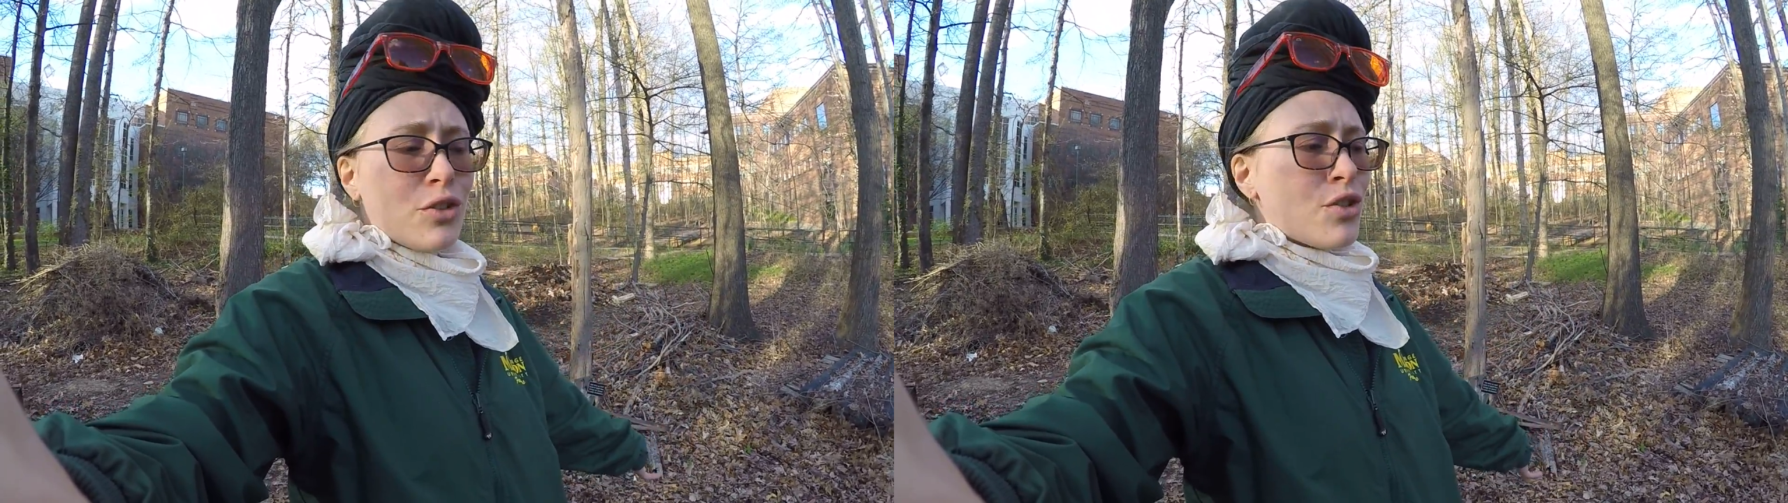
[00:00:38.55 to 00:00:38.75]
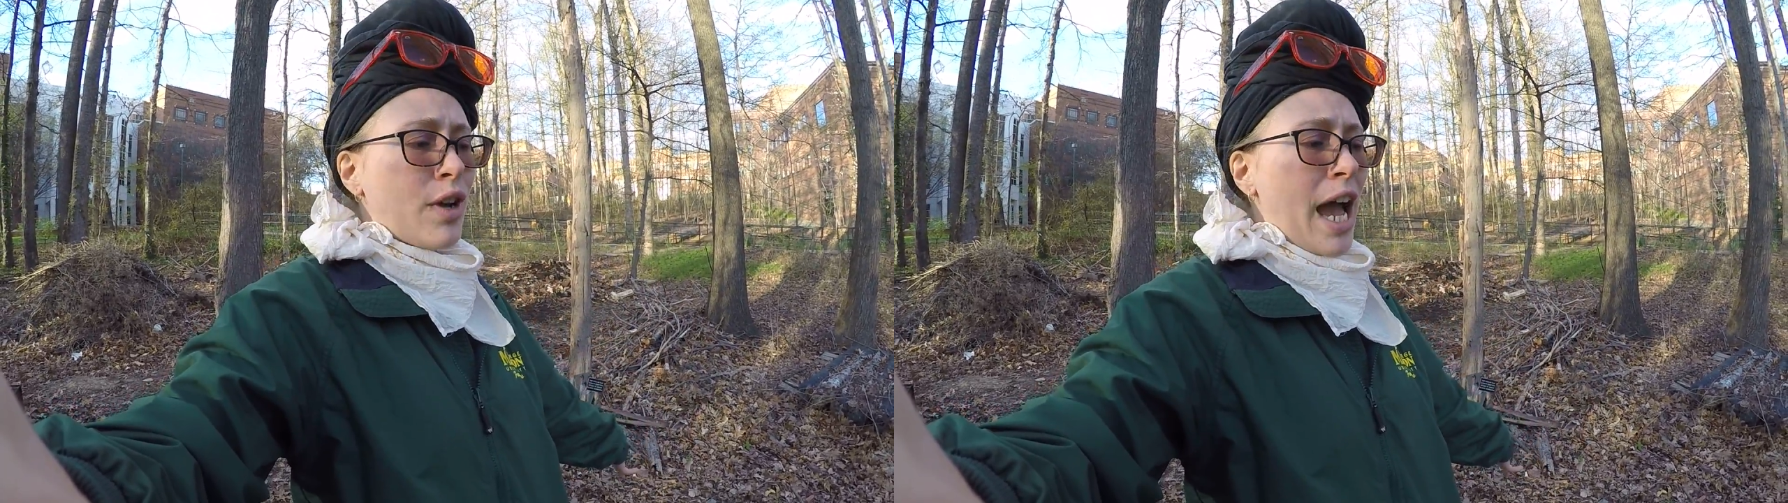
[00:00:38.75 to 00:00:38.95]

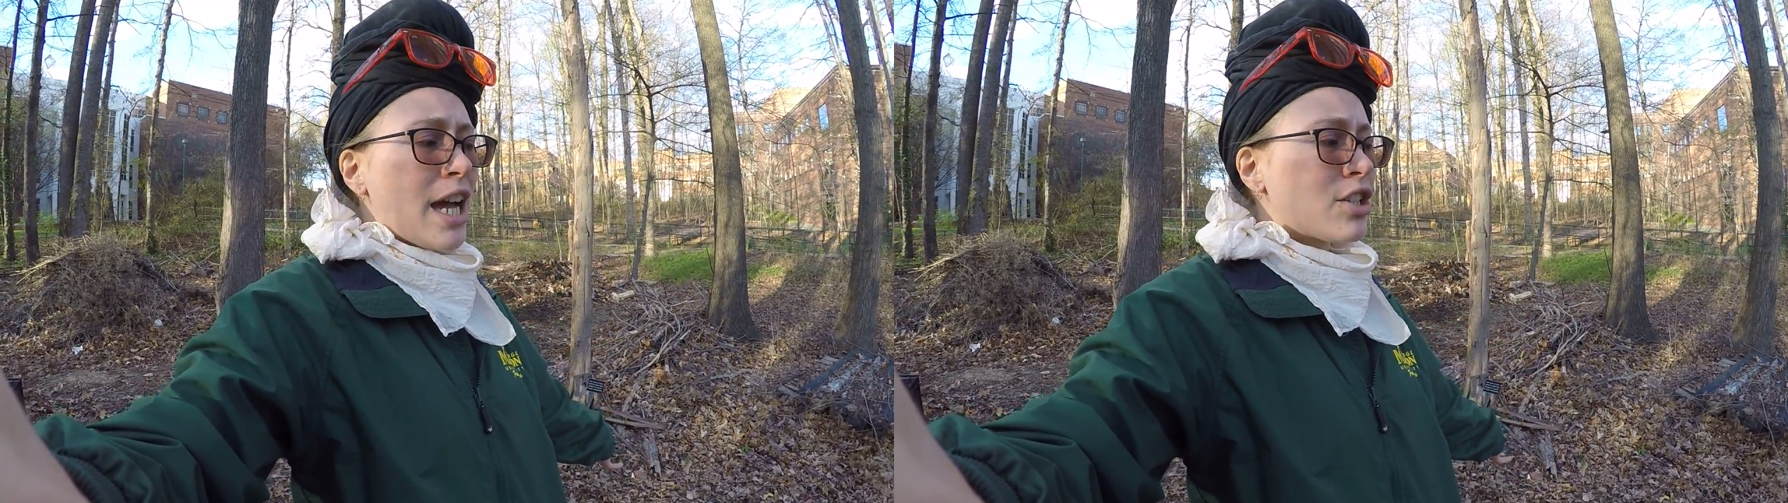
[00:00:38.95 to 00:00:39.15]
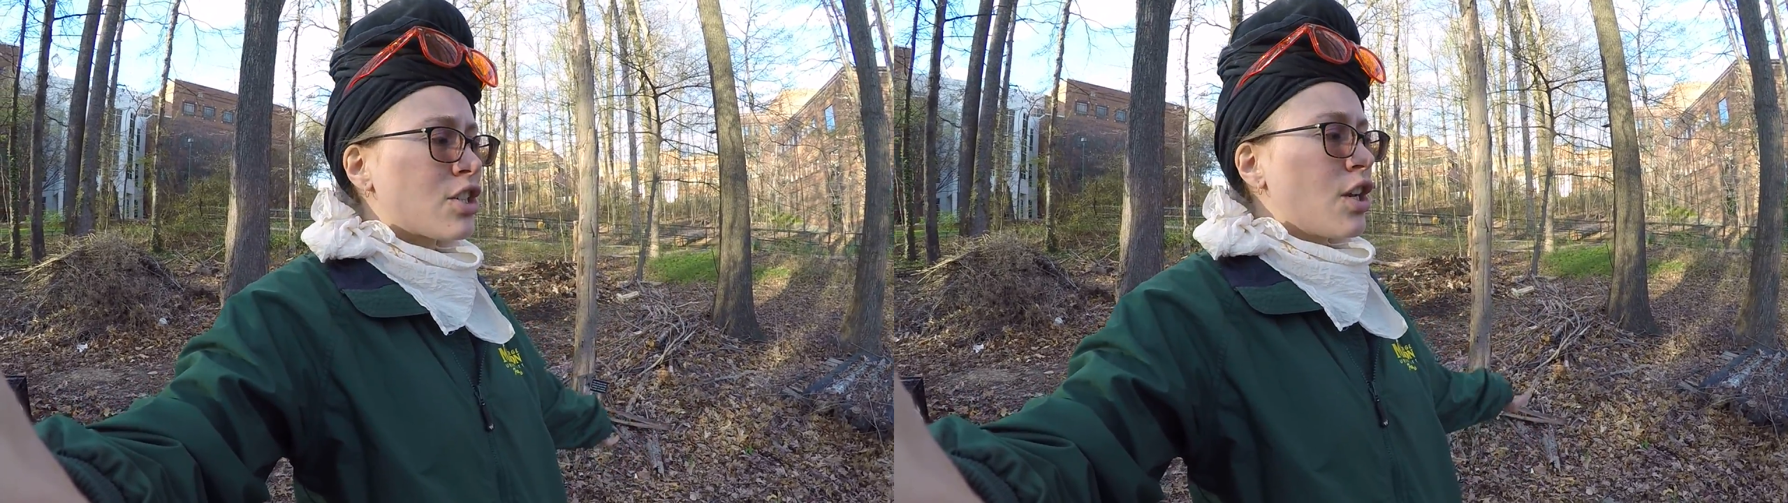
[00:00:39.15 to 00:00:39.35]
your
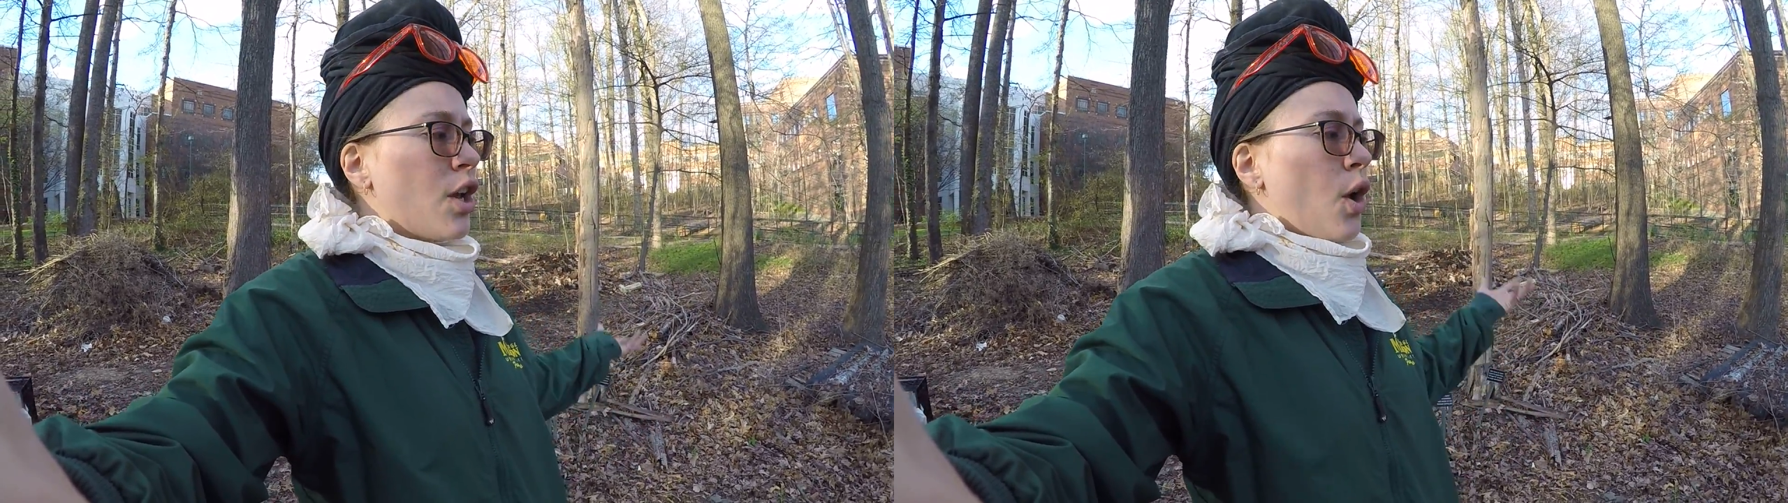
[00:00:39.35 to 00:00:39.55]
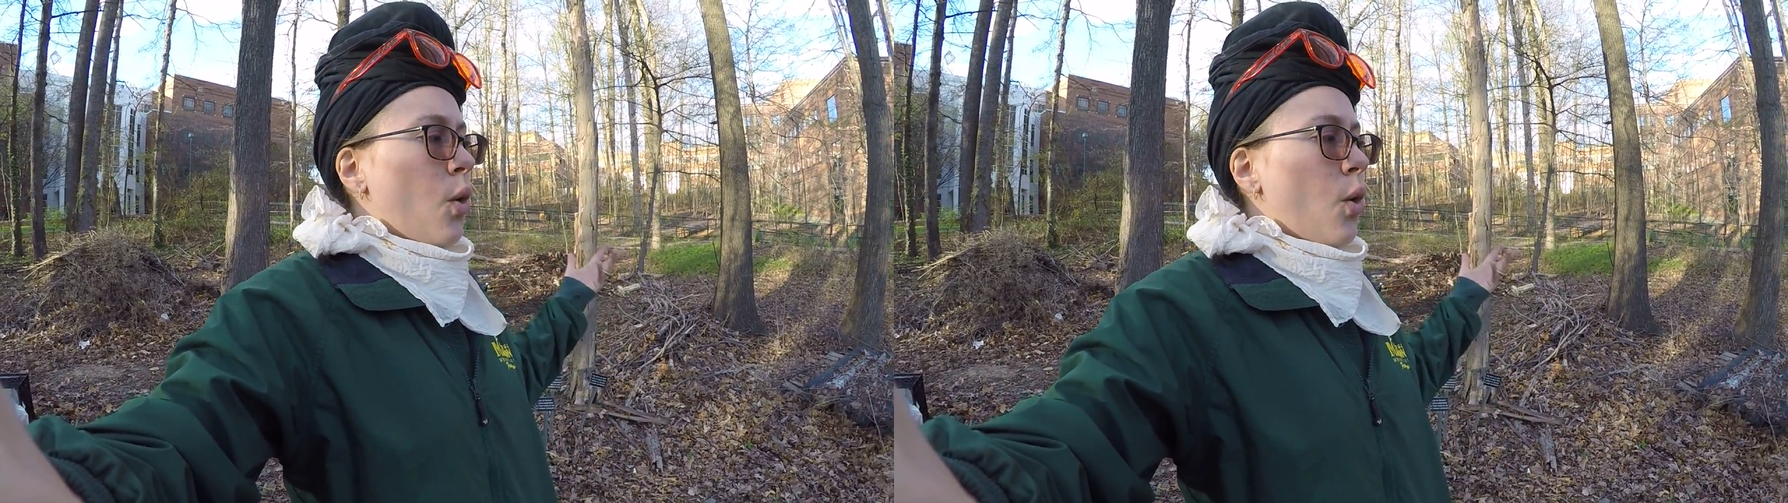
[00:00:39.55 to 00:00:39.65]
trash.